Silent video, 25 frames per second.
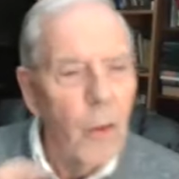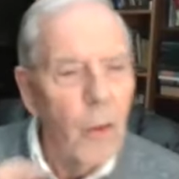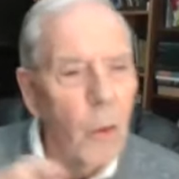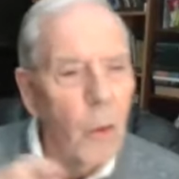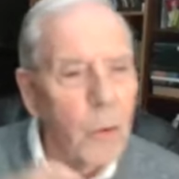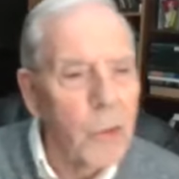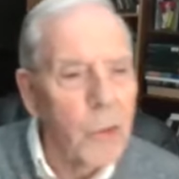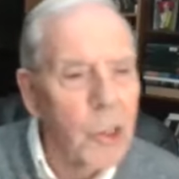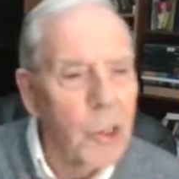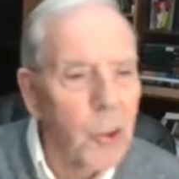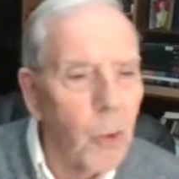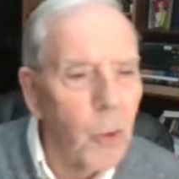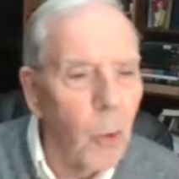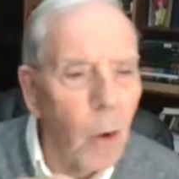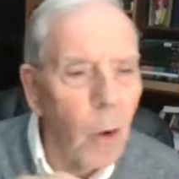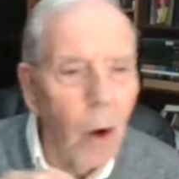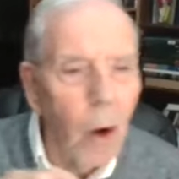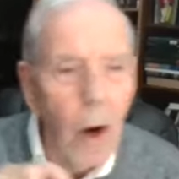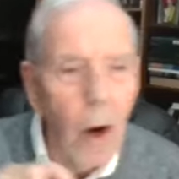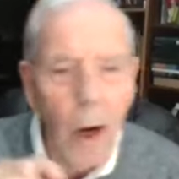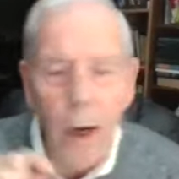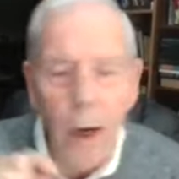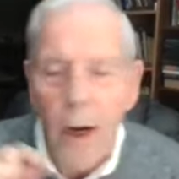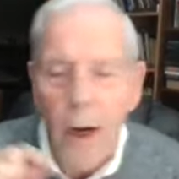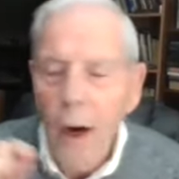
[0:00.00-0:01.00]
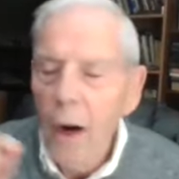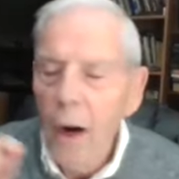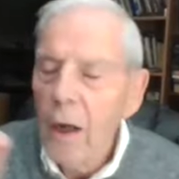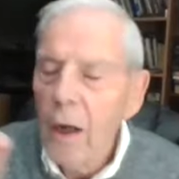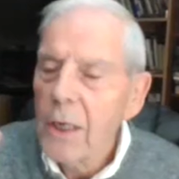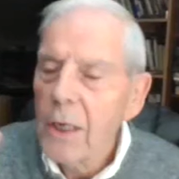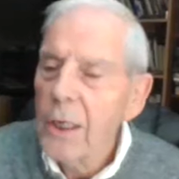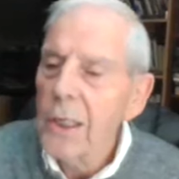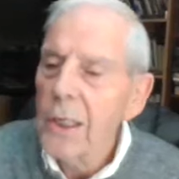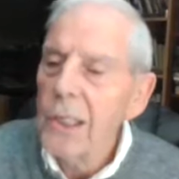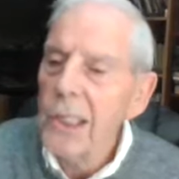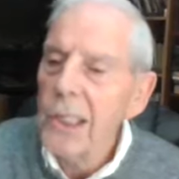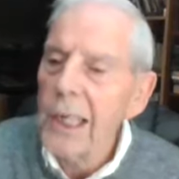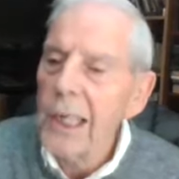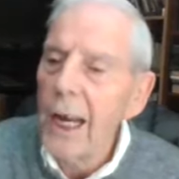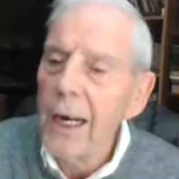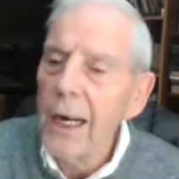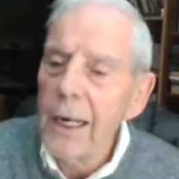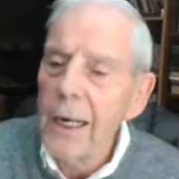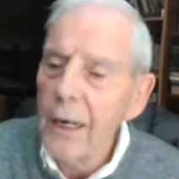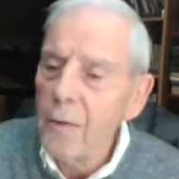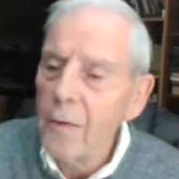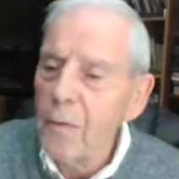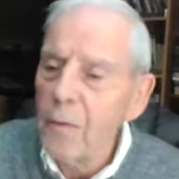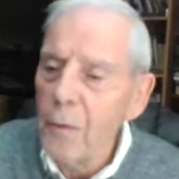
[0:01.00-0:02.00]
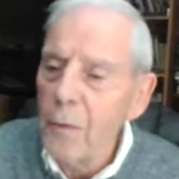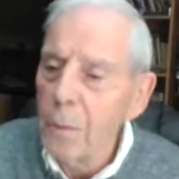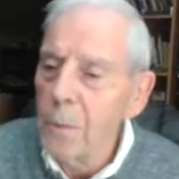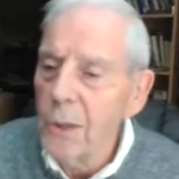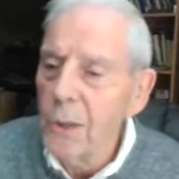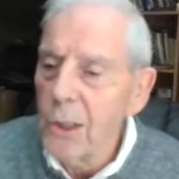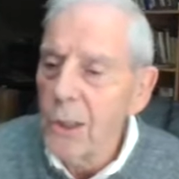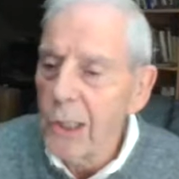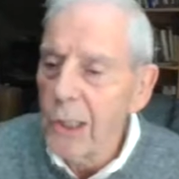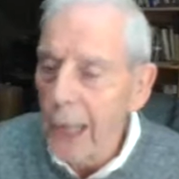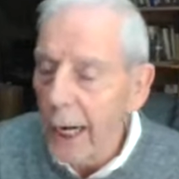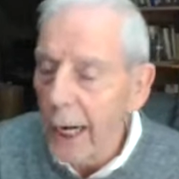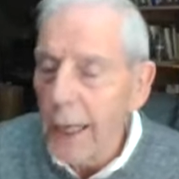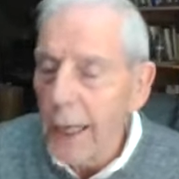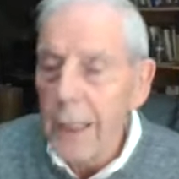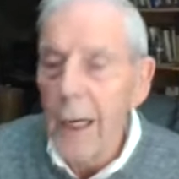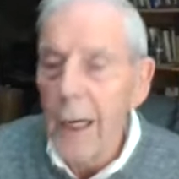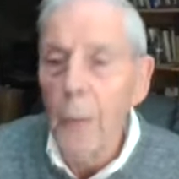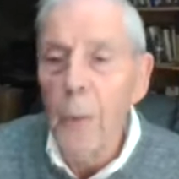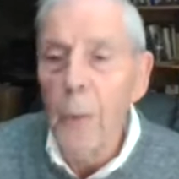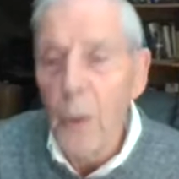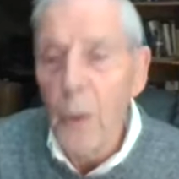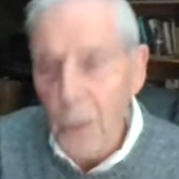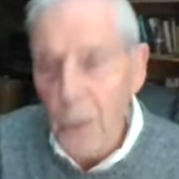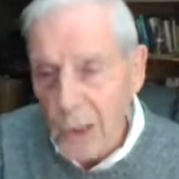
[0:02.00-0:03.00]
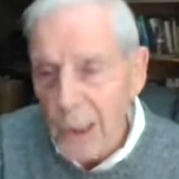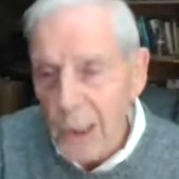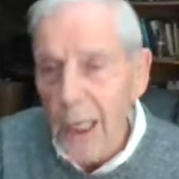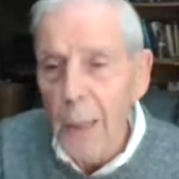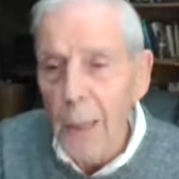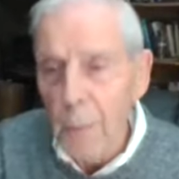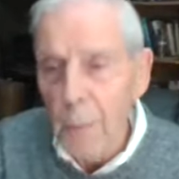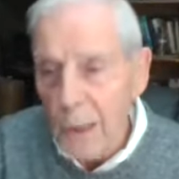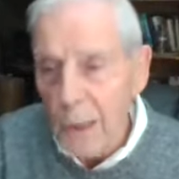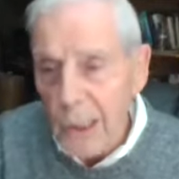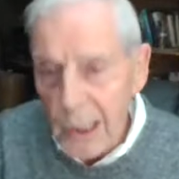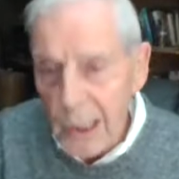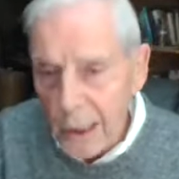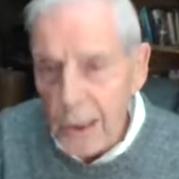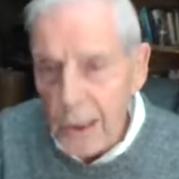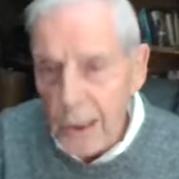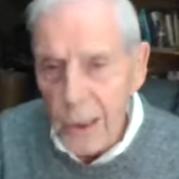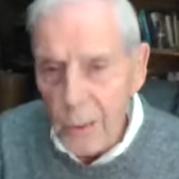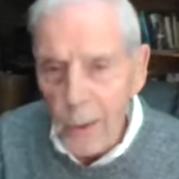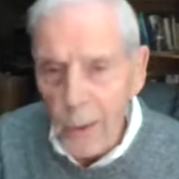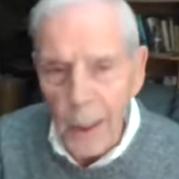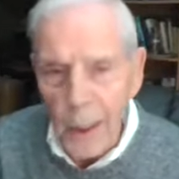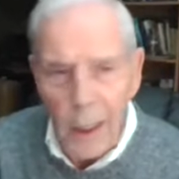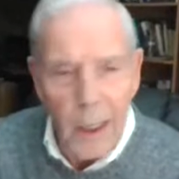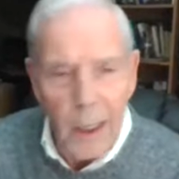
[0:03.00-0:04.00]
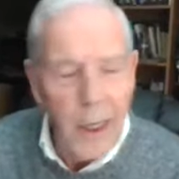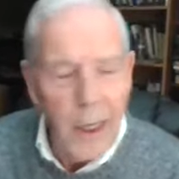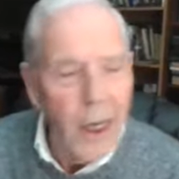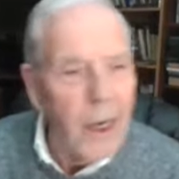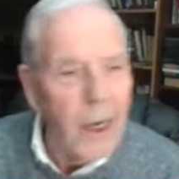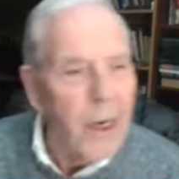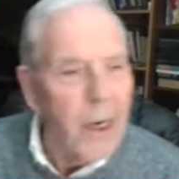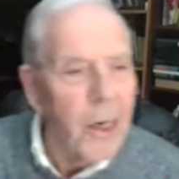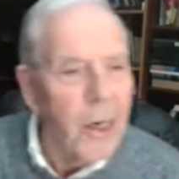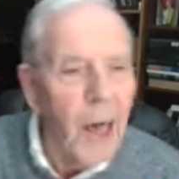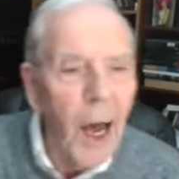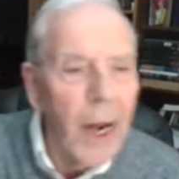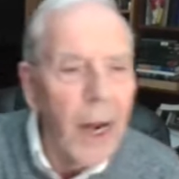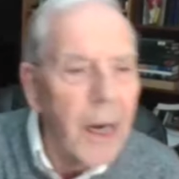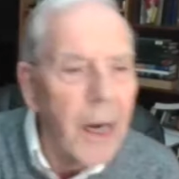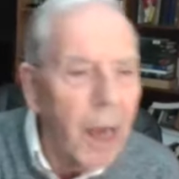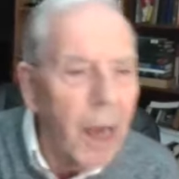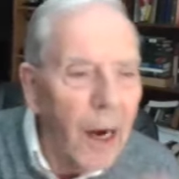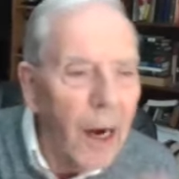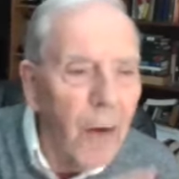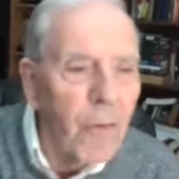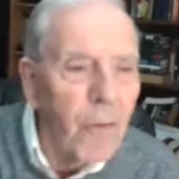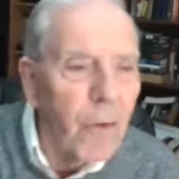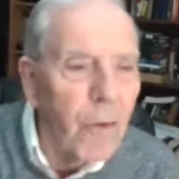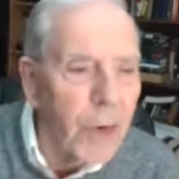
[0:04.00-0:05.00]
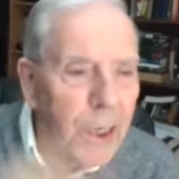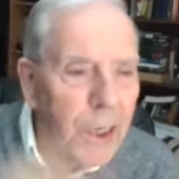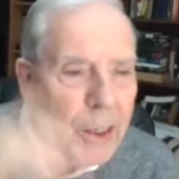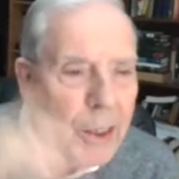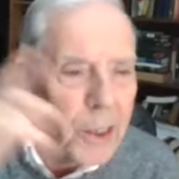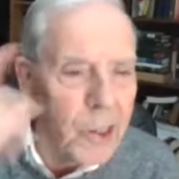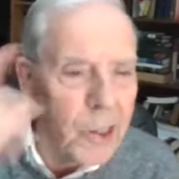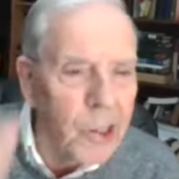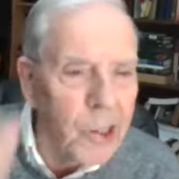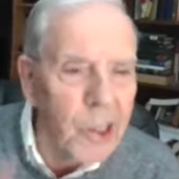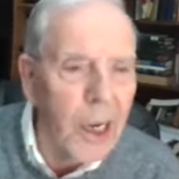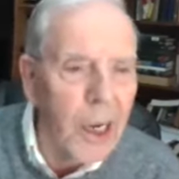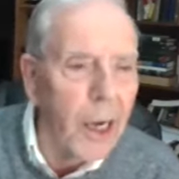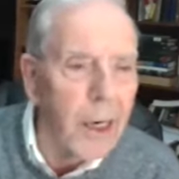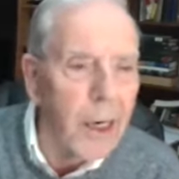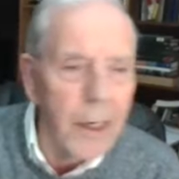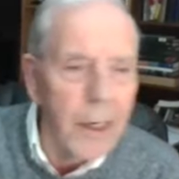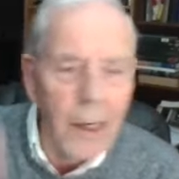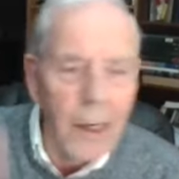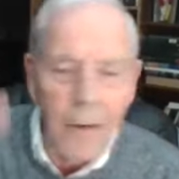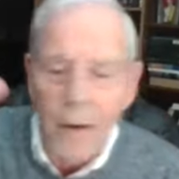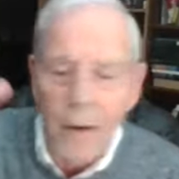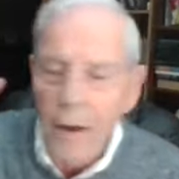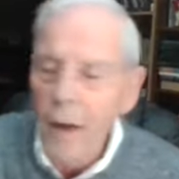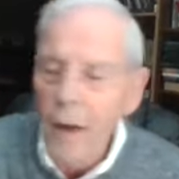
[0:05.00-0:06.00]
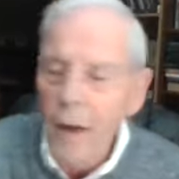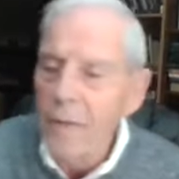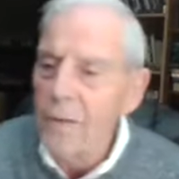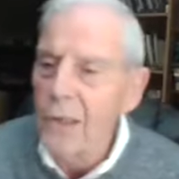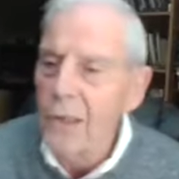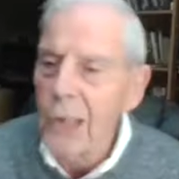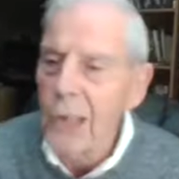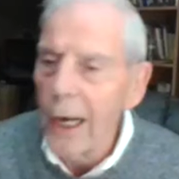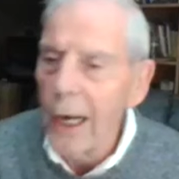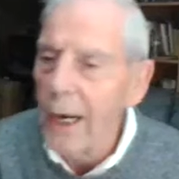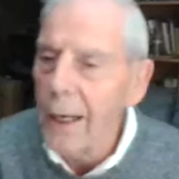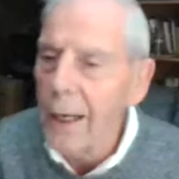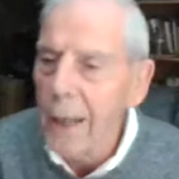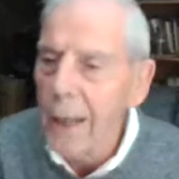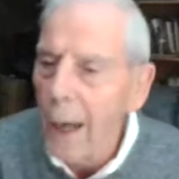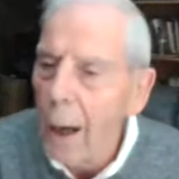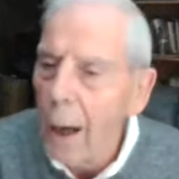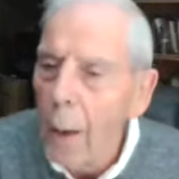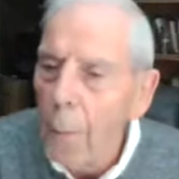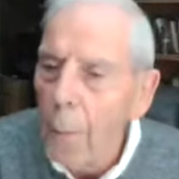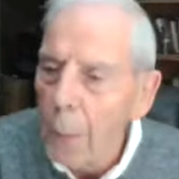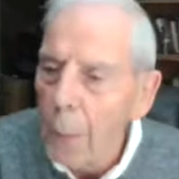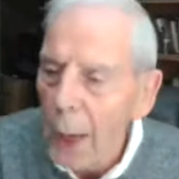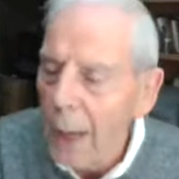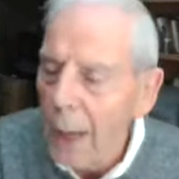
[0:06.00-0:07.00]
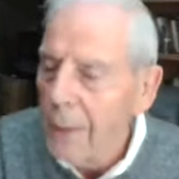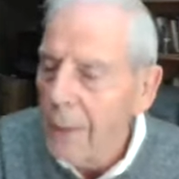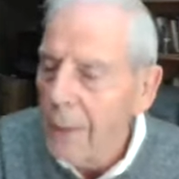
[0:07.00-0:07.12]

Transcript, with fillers: Those who are descended from Jacob, whose name is Israel, not every descendant of Jacob